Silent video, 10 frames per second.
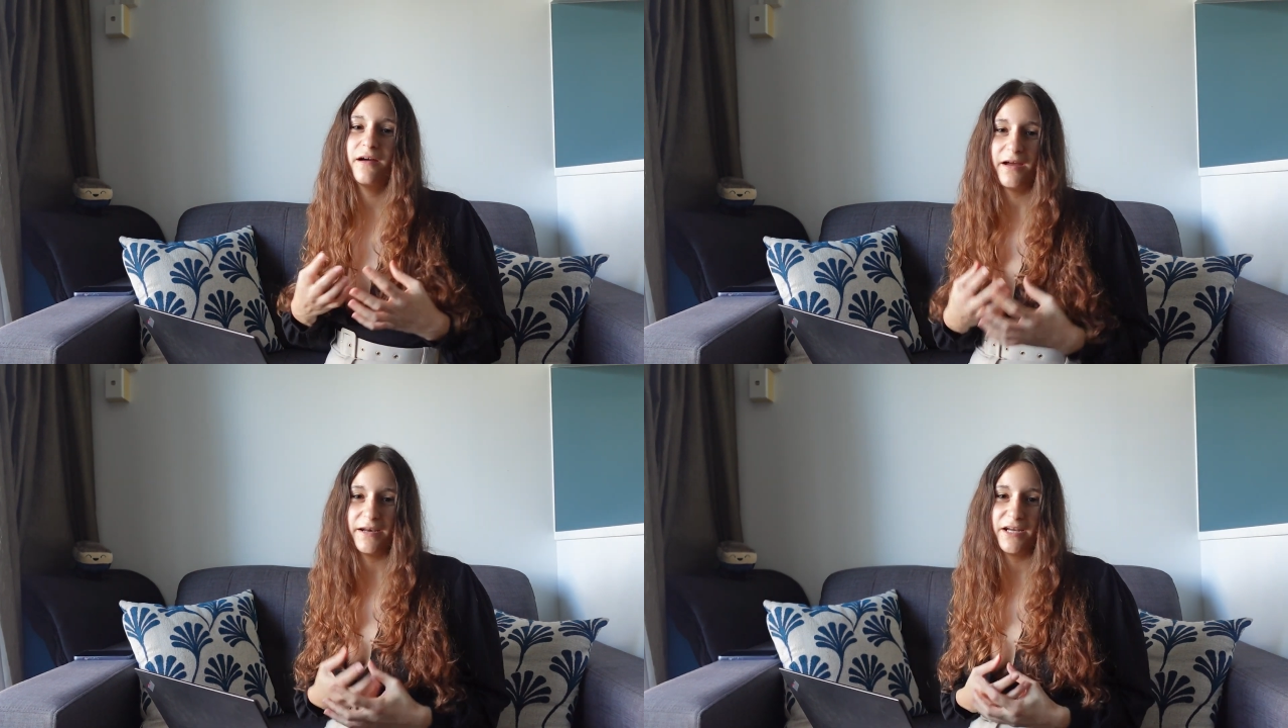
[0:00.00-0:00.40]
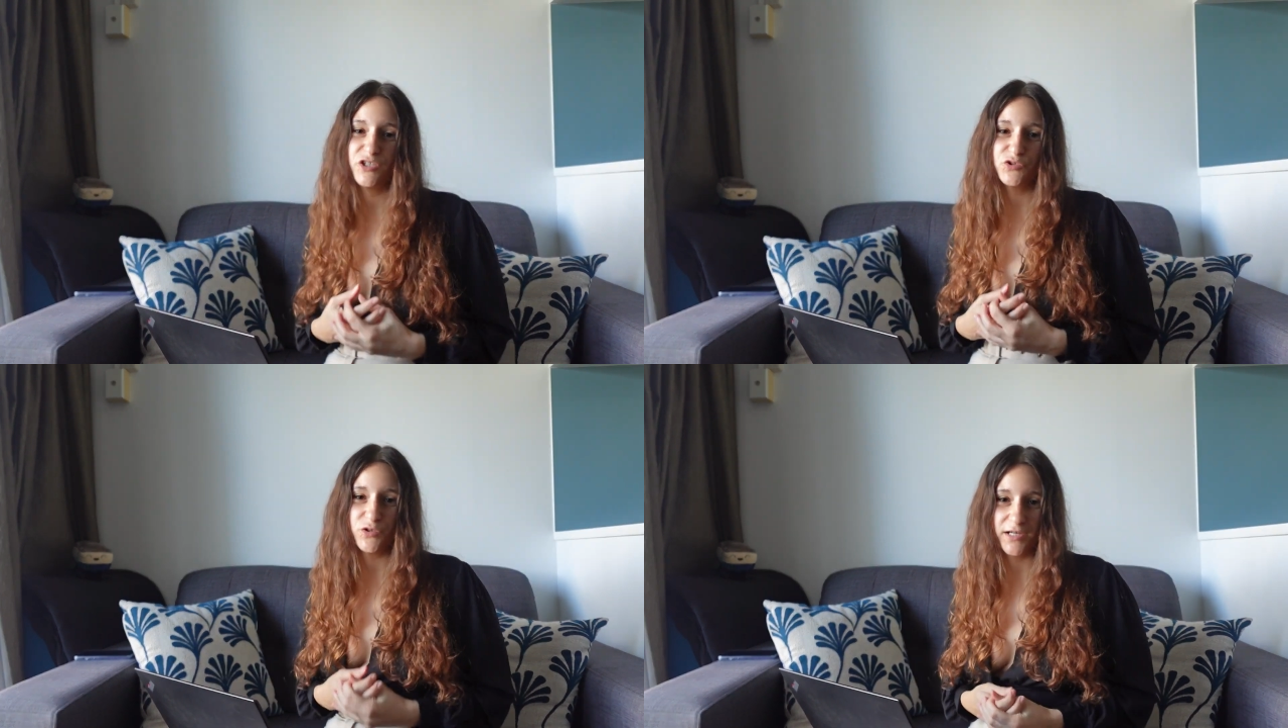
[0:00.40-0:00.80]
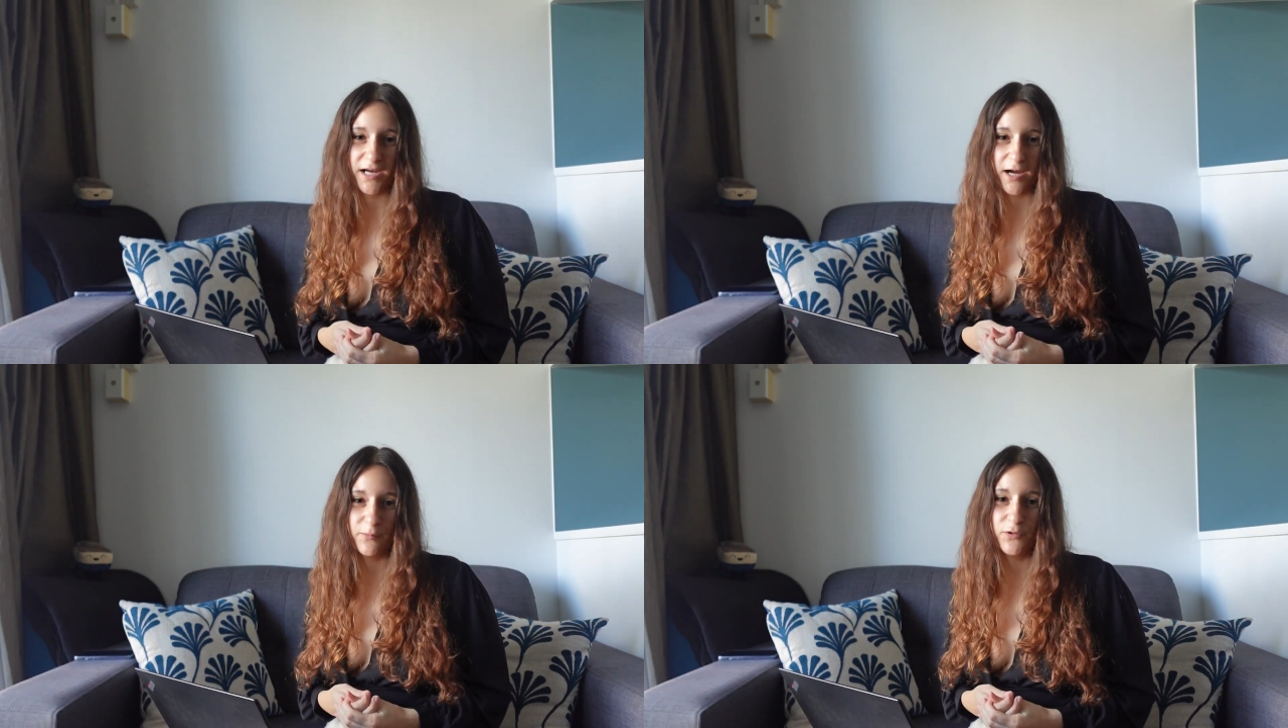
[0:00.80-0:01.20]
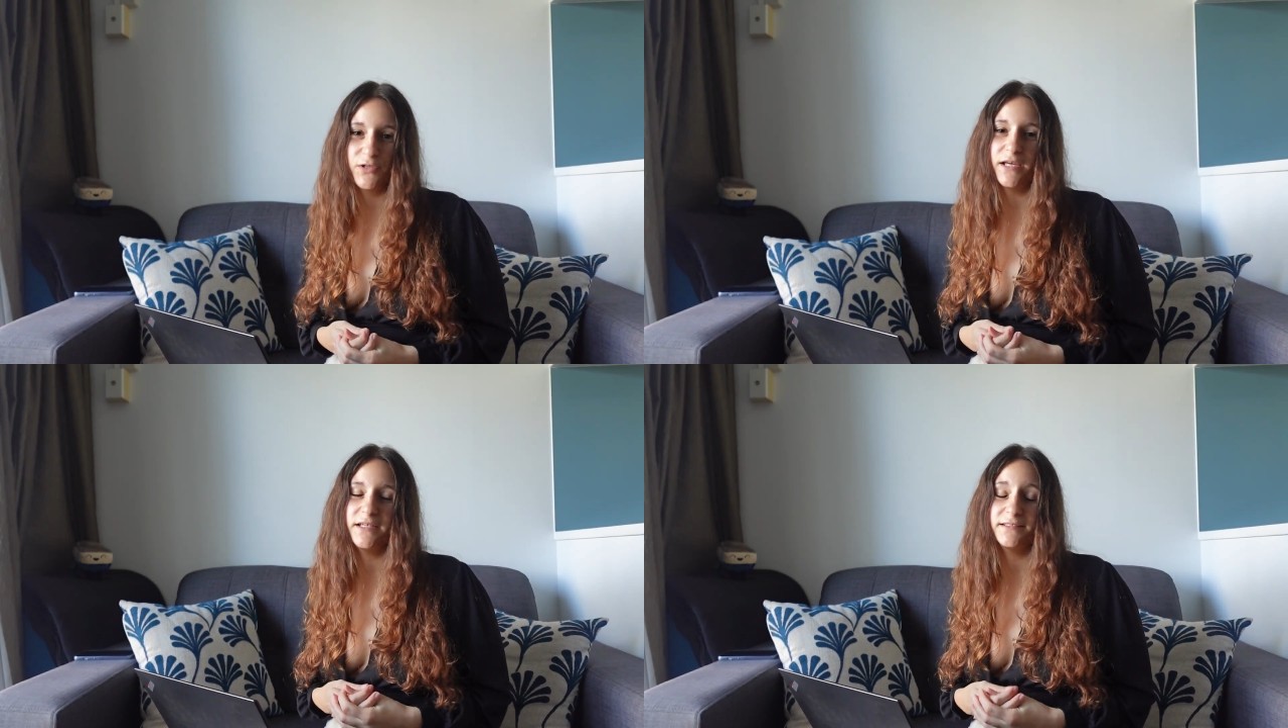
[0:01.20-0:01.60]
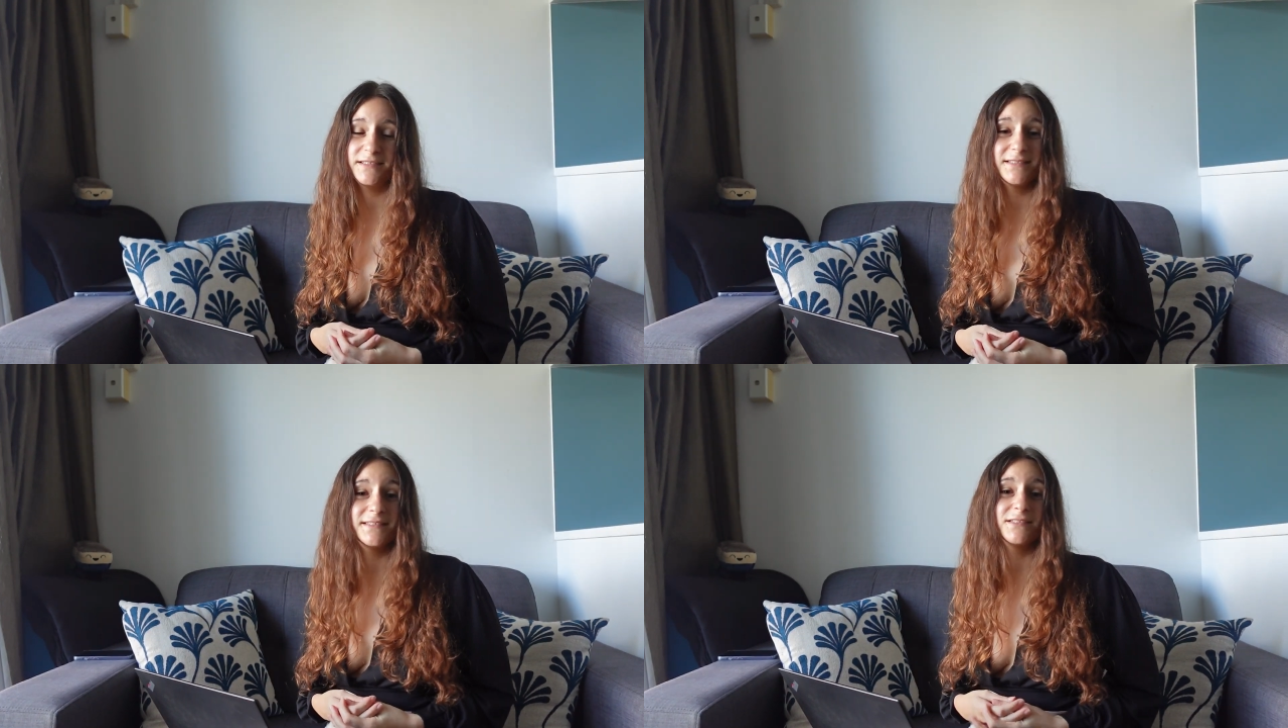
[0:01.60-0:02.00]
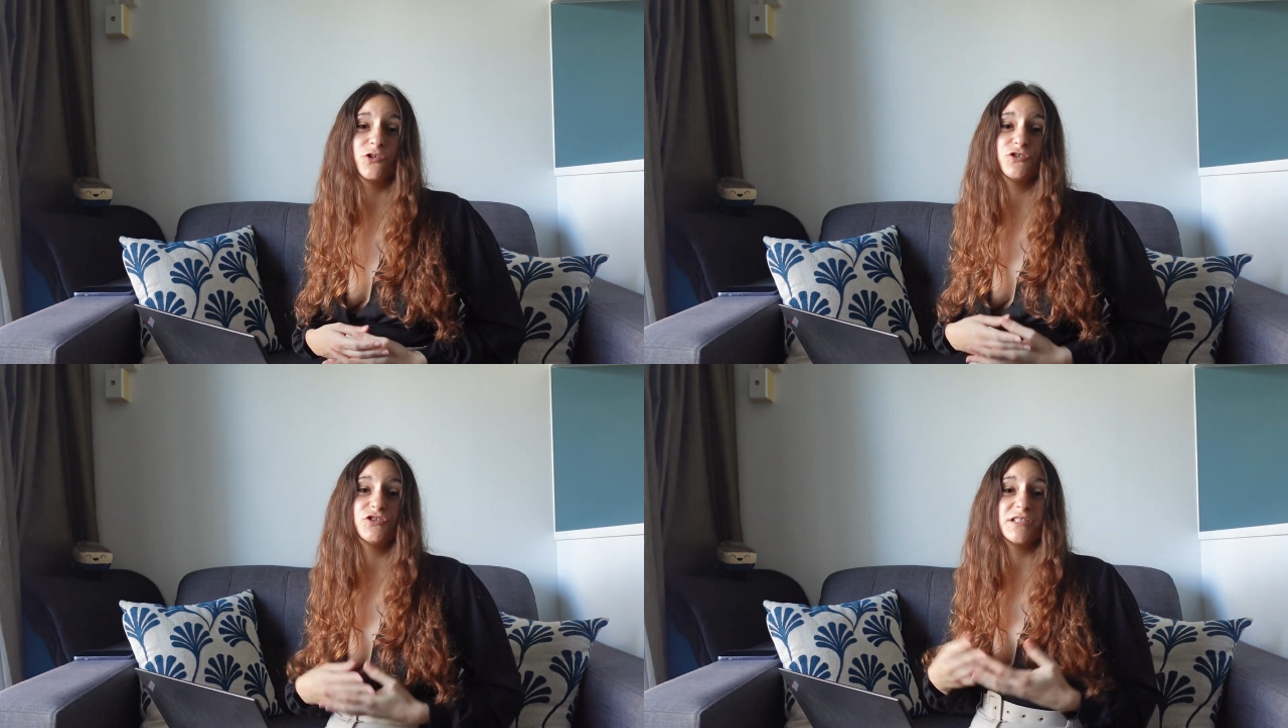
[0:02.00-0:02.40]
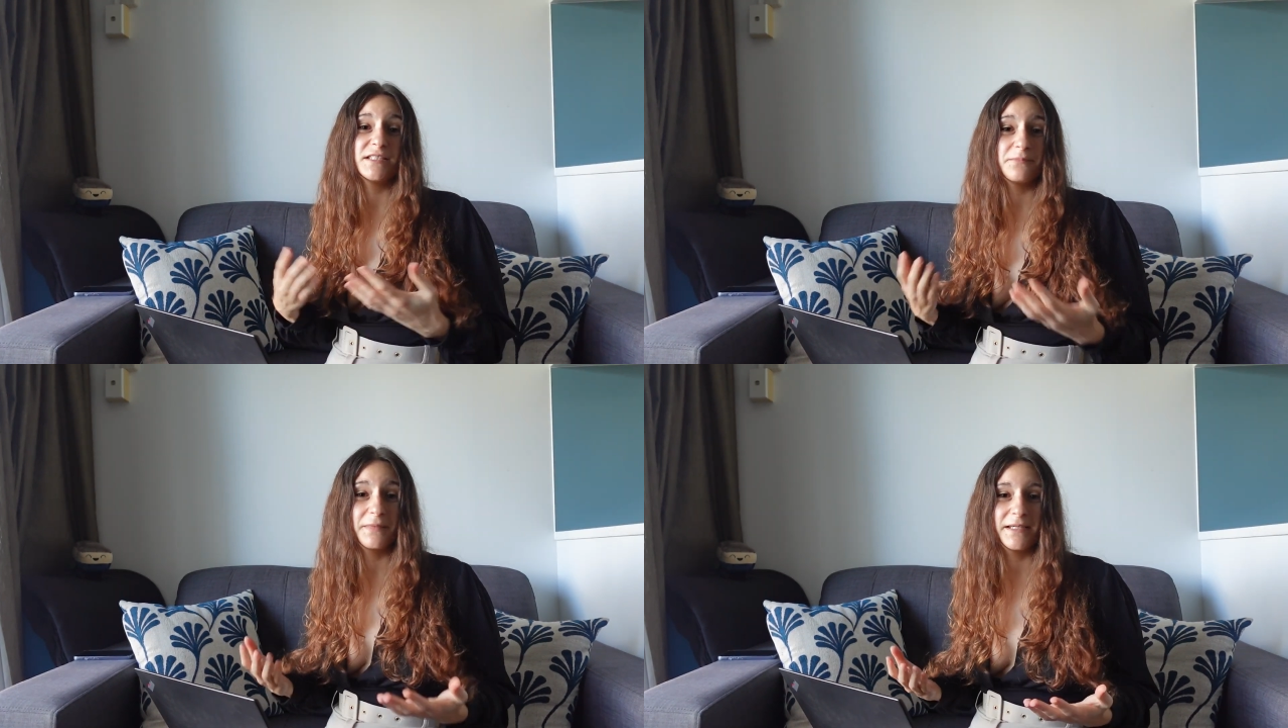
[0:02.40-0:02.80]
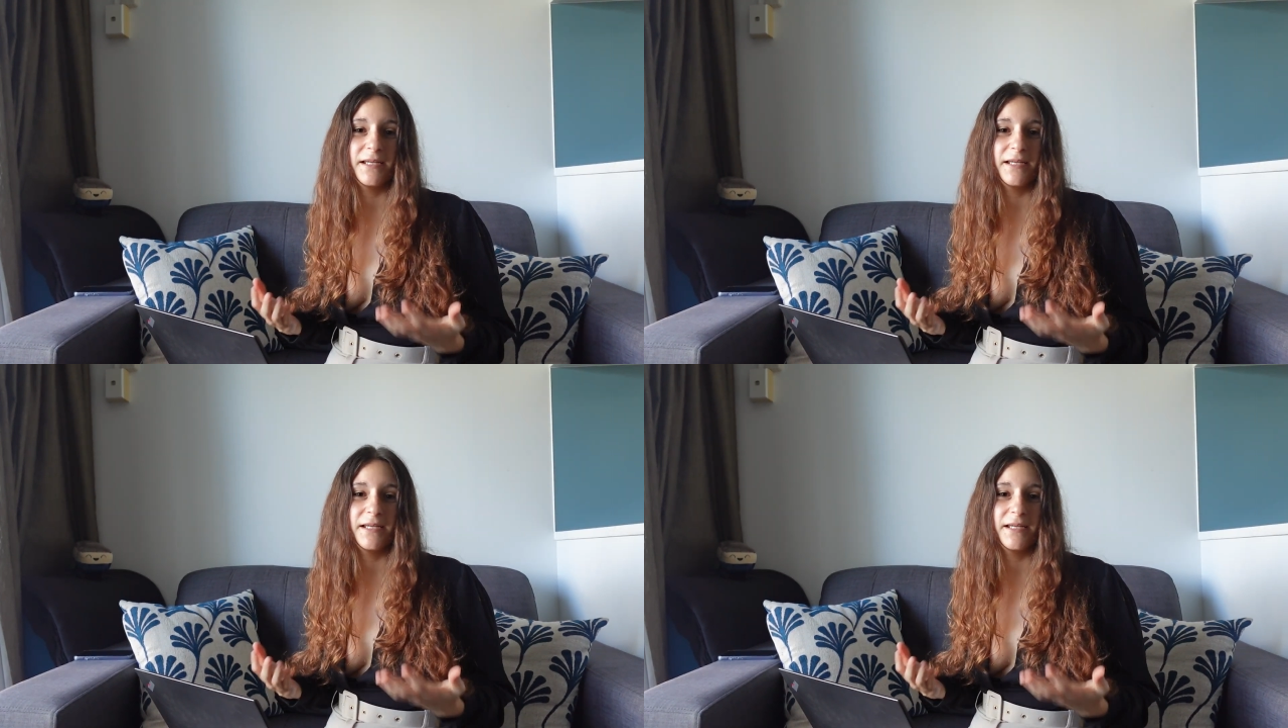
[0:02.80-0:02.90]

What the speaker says: an actual couple and this is not just made